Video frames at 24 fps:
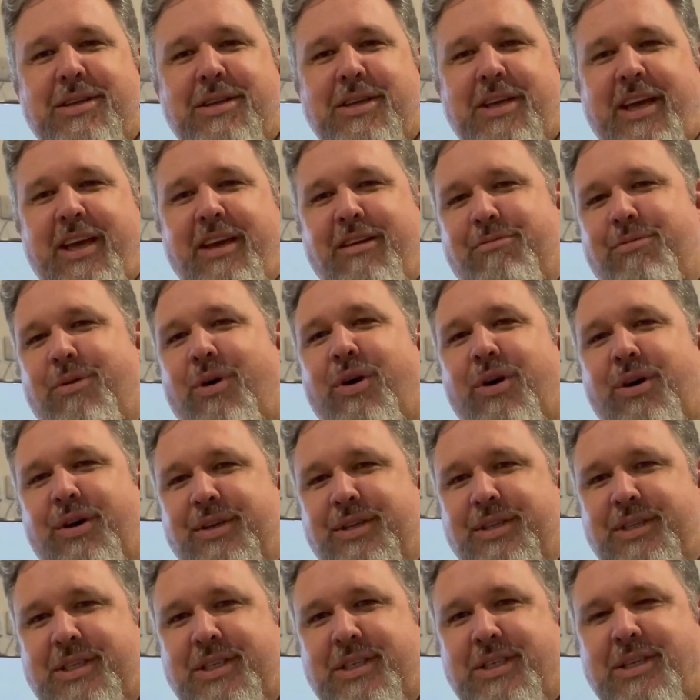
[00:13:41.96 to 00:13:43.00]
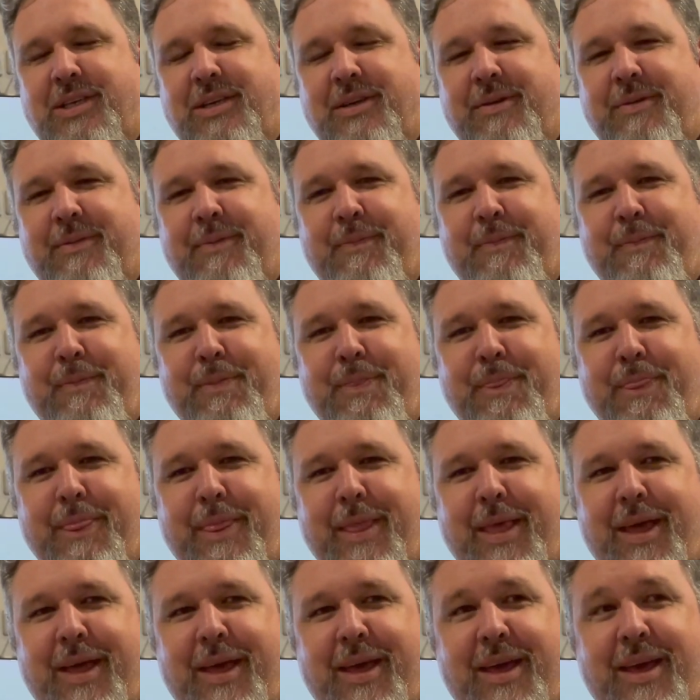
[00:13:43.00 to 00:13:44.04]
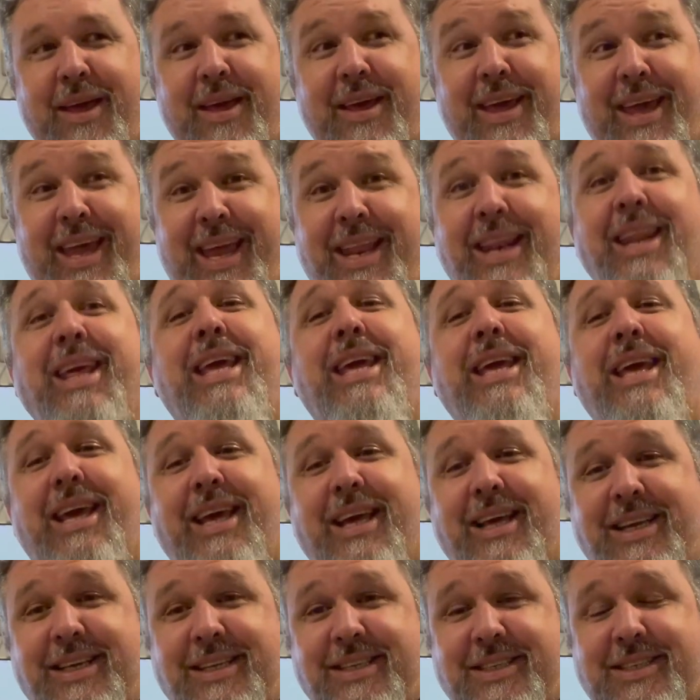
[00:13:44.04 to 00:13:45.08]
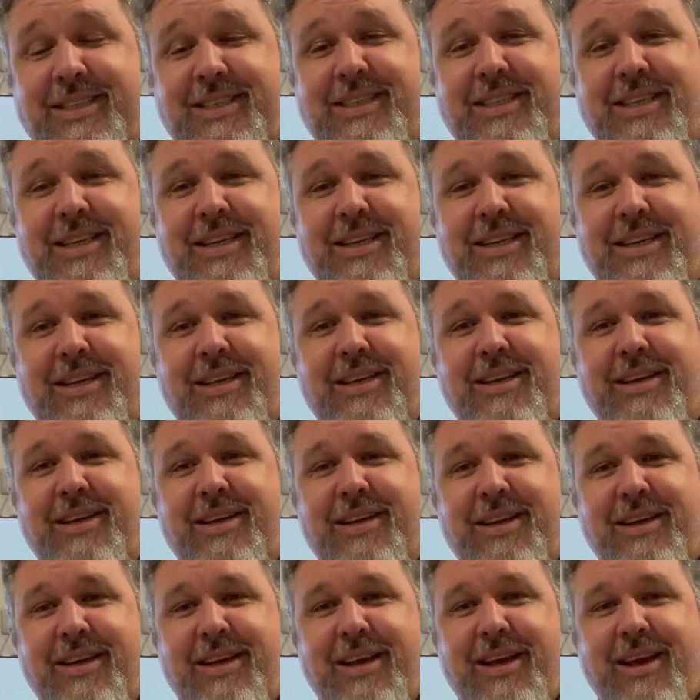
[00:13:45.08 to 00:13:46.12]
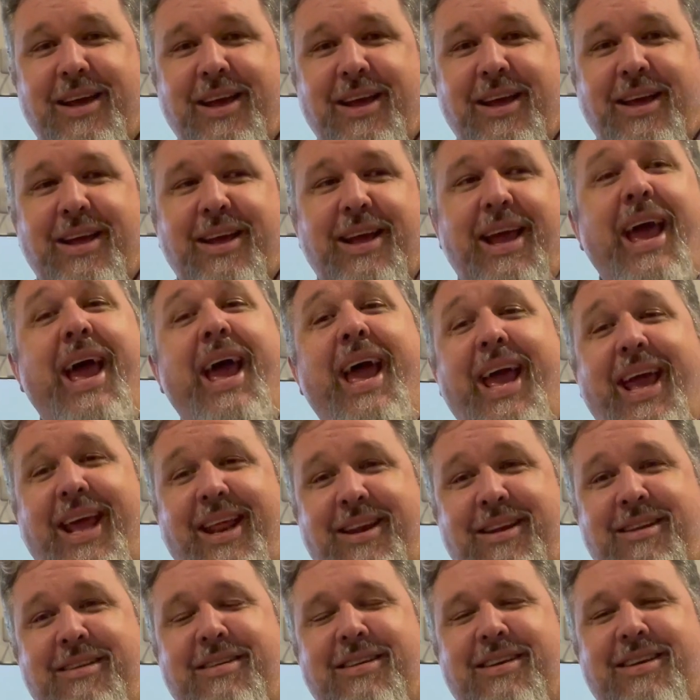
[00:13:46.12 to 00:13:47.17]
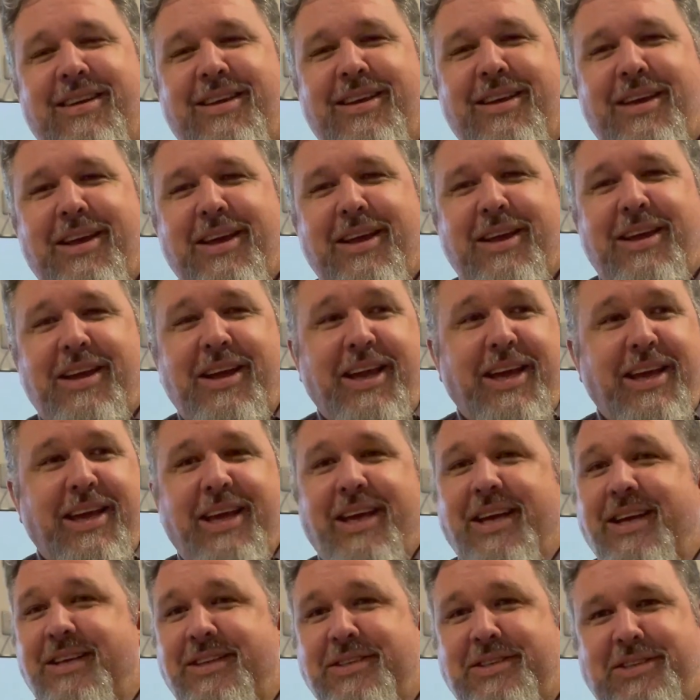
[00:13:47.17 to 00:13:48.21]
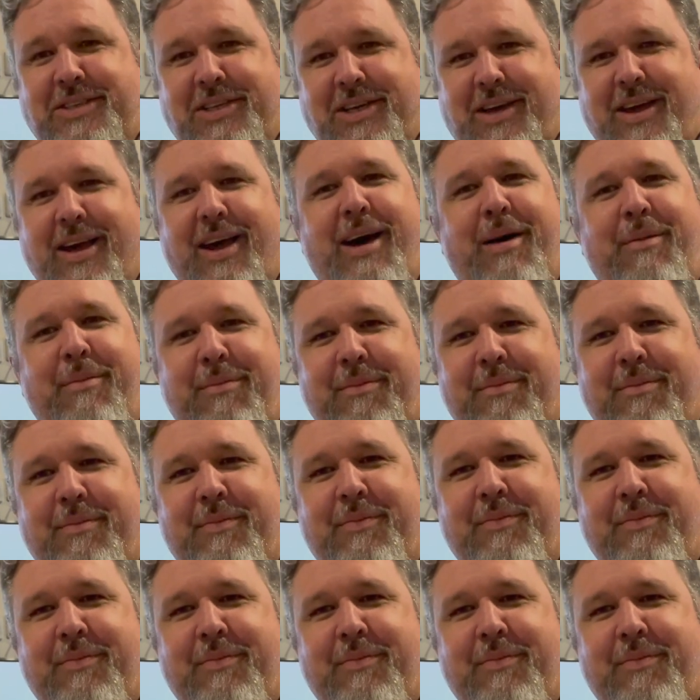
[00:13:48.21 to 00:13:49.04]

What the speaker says: He was, and he is, and he is to come.